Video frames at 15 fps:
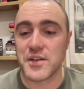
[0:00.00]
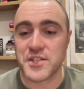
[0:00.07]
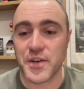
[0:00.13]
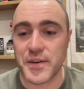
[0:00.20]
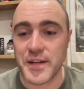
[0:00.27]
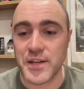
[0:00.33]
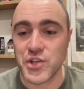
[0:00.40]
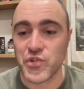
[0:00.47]
a
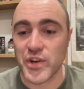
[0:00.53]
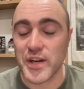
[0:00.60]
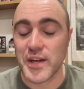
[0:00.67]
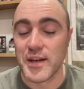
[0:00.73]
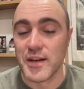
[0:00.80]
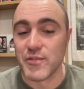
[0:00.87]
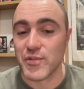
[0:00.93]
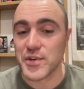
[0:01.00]
certain
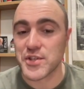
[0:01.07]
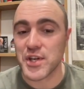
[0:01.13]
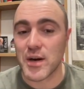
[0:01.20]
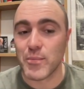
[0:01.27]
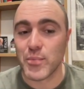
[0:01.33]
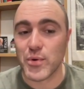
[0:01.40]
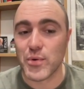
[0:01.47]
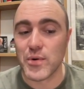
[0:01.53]
injury, for
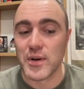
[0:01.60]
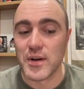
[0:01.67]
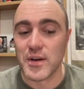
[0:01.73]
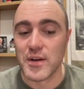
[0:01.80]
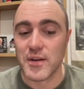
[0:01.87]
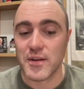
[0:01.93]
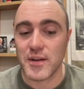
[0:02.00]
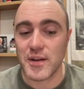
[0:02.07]
example,
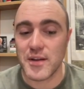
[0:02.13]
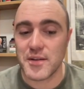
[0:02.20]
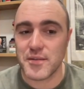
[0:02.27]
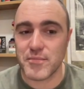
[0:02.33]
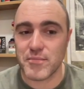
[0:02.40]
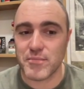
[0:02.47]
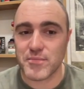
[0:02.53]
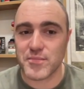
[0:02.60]
it
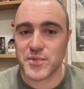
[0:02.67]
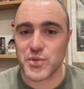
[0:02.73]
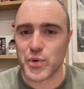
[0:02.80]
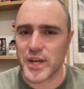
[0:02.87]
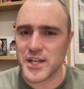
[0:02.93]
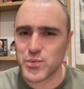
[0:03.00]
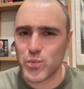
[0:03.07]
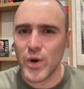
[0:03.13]
sort of
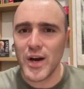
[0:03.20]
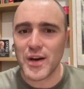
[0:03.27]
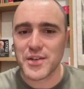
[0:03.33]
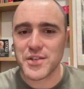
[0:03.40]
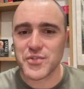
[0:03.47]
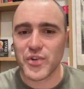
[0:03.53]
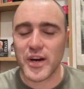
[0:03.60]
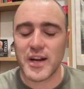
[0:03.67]
gets
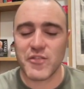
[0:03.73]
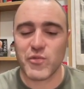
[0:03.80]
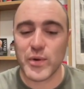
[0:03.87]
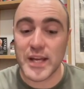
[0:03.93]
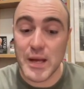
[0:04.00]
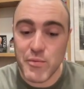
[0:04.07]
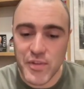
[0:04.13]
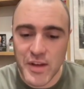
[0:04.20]
worse, right? And if we
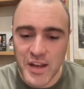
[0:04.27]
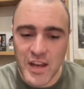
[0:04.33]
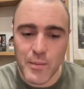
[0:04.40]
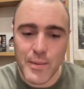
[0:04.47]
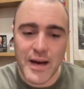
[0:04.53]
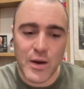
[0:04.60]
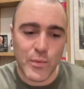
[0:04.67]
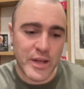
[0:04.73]
keep thinking
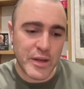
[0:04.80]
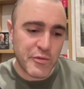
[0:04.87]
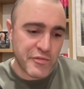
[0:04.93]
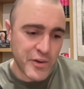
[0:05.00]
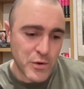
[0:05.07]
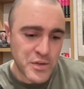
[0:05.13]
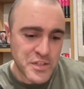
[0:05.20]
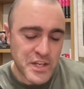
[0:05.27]
about it, we keep
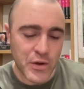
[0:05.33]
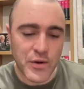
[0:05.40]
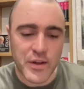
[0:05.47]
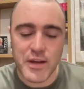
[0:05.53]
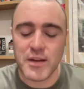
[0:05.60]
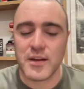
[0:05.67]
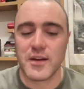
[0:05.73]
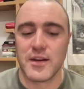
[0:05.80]
focusing on
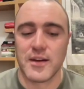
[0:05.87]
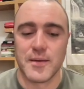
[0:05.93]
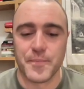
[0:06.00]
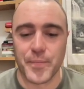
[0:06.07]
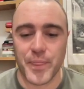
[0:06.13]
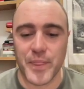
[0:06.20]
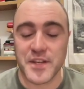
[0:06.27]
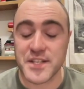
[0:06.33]
it.
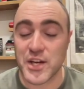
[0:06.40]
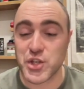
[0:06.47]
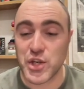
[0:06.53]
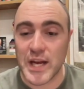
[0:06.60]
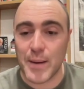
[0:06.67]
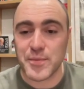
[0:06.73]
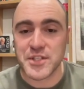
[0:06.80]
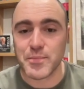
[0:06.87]
This actually
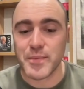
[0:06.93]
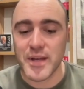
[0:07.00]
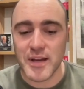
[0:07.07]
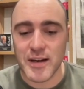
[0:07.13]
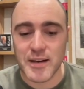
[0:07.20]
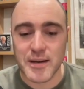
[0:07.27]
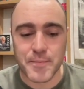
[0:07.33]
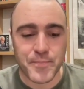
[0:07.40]
happened to me
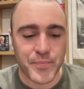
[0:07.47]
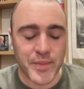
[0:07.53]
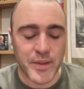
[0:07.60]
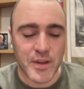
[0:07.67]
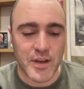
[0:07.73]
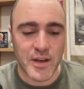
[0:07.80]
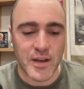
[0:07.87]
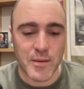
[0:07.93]

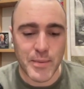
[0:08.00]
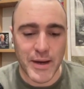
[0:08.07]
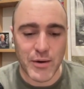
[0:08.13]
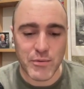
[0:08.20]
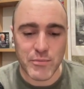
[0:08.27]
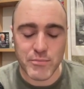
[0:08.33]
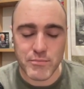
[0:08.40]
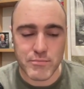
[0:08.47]

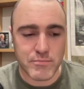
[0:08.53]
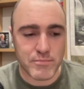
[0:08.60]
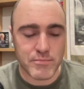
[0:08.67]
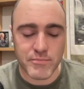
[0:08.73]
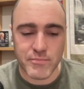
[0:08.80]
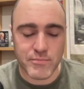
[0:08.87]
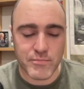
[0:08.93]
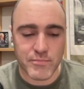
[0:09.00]
about
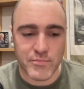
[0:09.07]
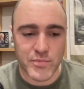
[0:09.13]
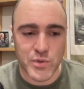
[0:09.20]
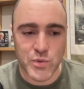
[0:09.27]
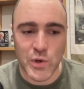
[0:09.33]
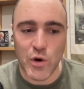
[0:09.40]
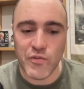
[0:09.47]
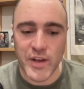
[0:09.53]

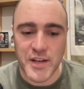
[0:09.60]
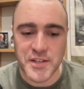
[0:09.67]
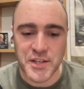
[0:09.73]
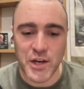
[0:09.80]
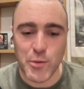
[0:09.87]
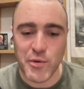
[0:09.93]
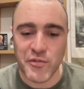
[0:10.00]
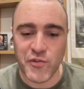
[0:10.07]
12 years
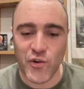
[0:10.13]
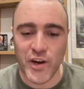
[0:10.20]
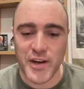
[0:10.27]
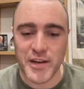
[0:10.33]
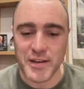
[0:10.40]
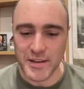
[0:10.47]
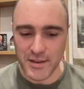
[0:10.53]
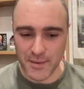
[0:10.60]
ago. Before
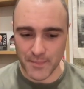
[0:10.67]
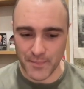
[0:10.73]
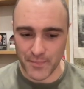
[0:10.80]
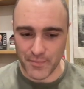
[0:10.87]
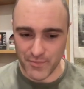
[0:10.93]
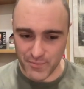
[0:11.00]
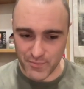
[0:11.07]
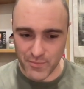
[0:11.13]
I
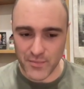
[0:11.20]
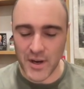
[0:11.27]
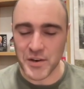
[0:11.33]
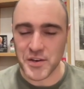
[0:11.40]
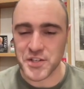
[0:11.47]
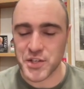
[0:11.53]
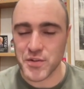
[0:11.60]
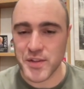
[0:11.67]

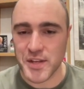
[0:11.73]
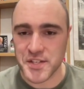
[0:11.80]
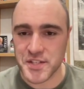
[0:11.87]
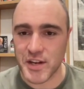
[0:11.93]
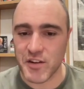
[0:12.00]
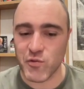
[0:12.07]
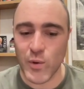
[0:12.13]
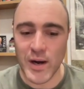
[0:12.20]
understood this
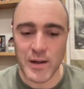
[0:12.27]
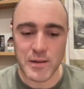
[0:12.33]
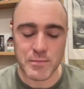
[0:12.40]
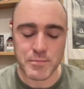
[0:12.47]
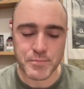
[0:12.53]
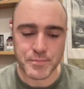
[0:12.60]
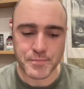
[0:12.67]
stuff well,